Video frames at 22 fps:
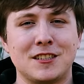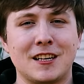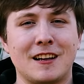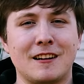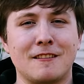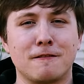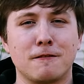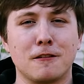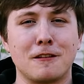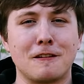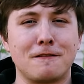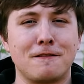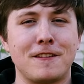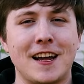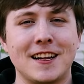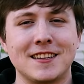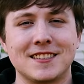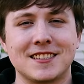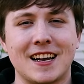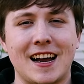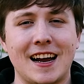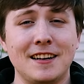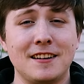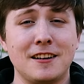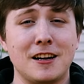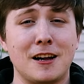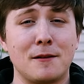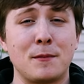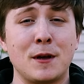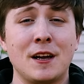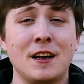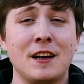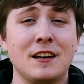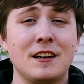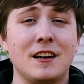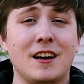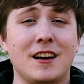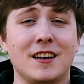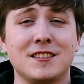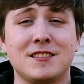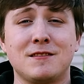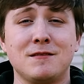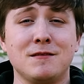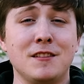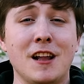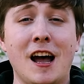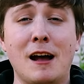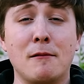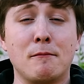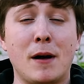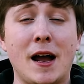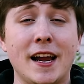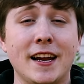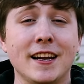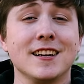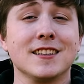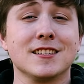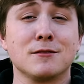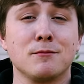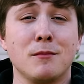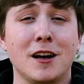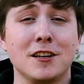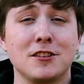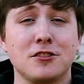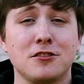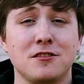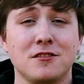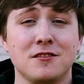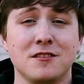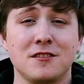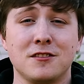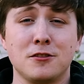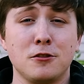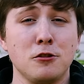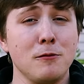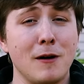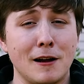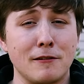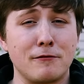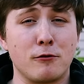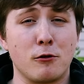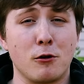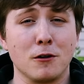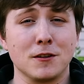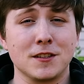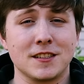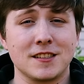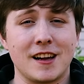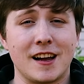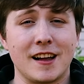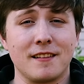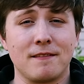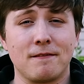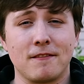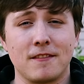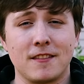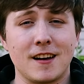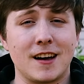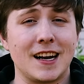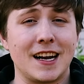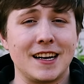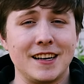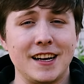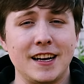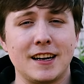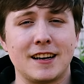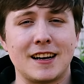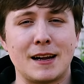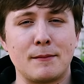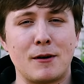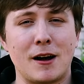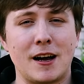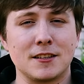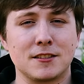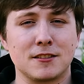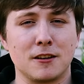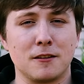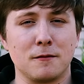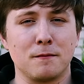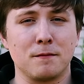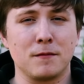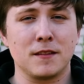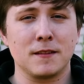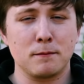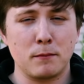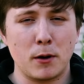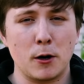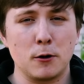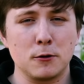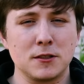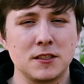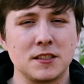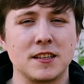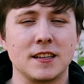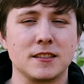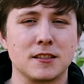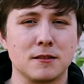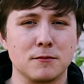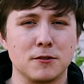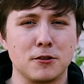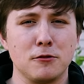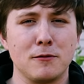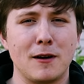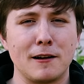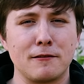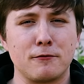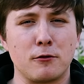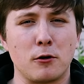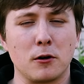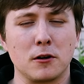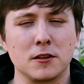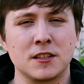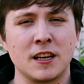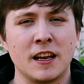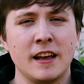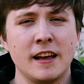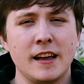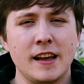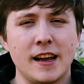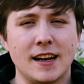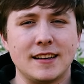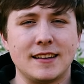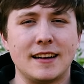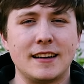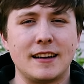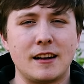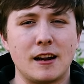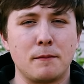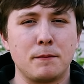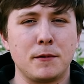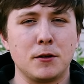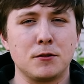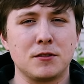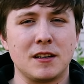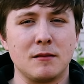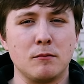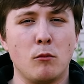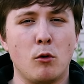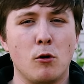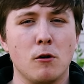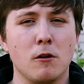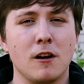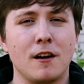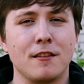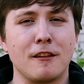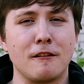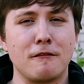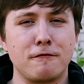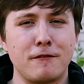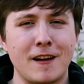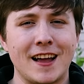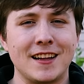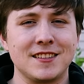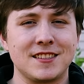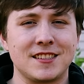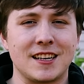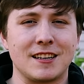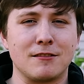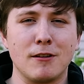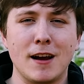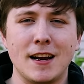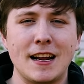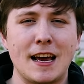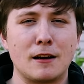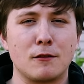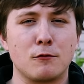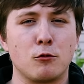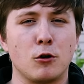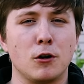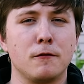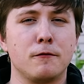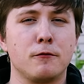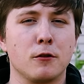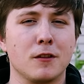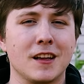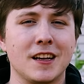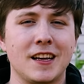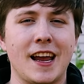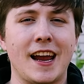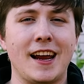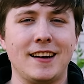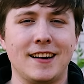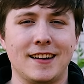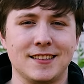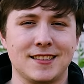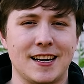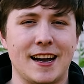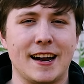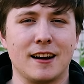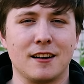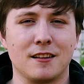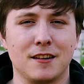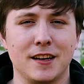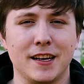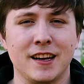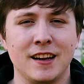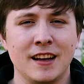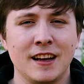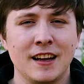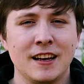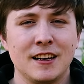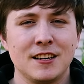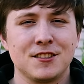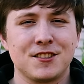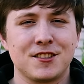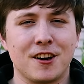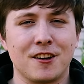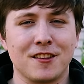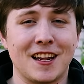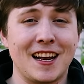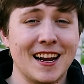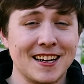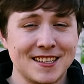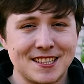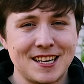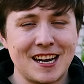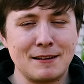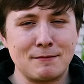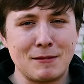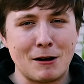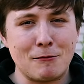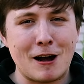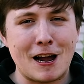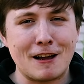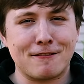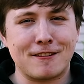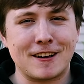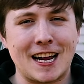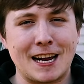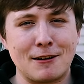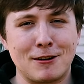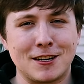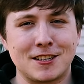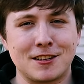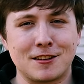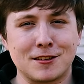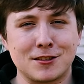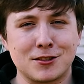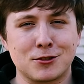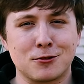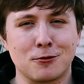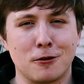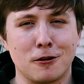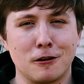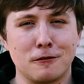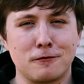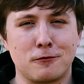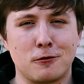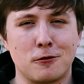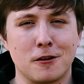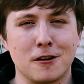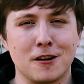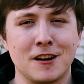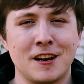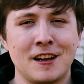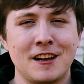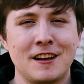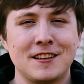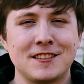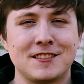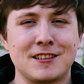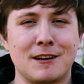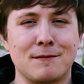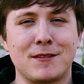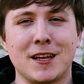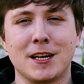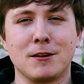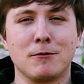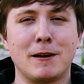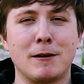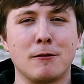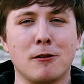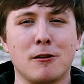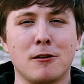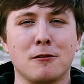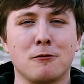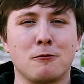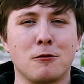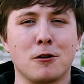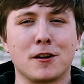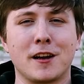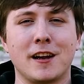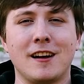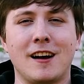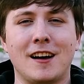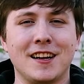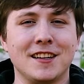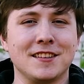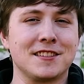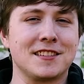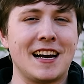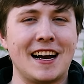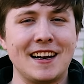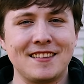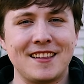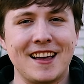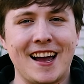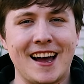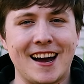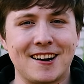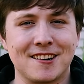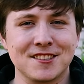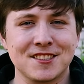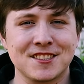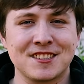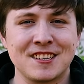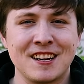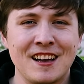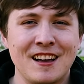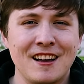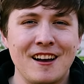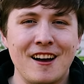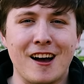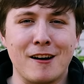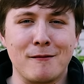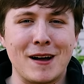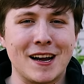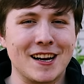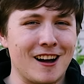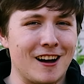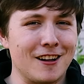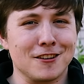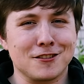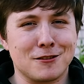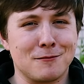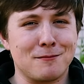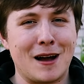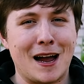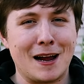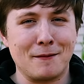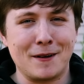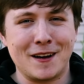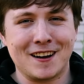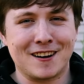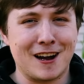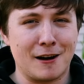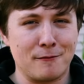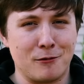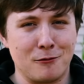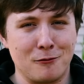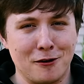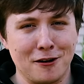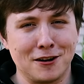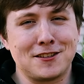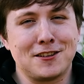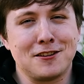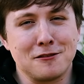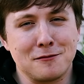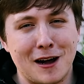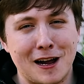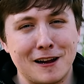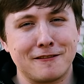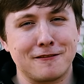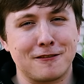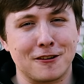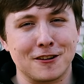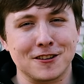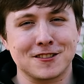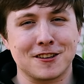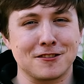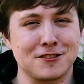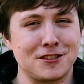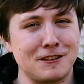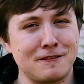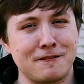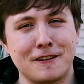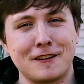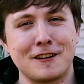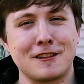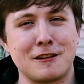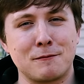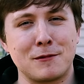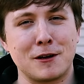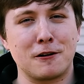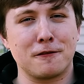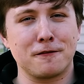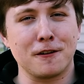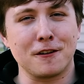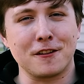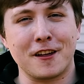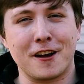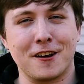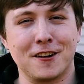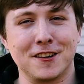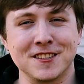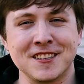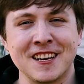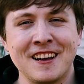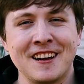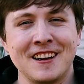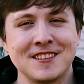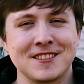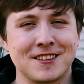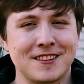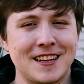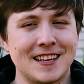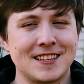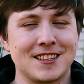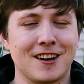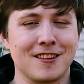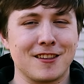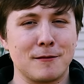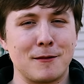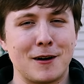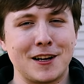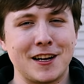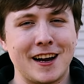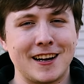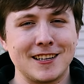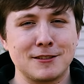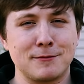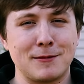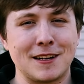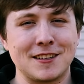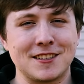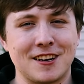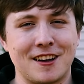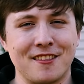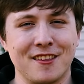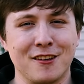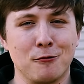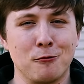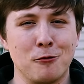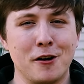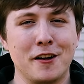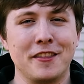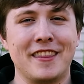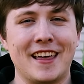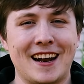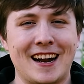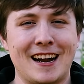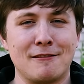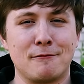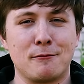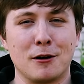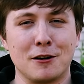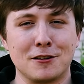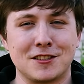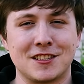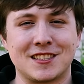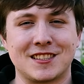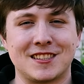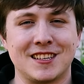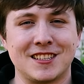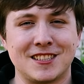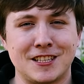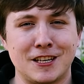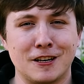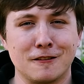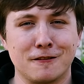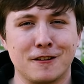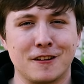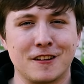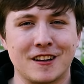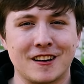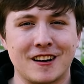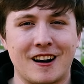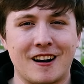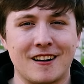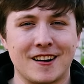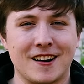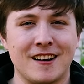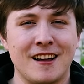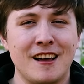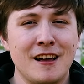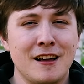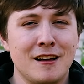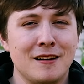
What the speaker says: And for the fence, I ended up not buying as much 2x4s as I thought I needed. I bought some posts and some 2x4s and ended up using more on the fence and ran out of wood for the gate entirely. So the next time my wife and I went to the store for something we were working on inside the house, I got her to buy me a couple more 2x4s. So she footed the bill for those. So that's all the money I spent on the wood that I purchased this year for the garden.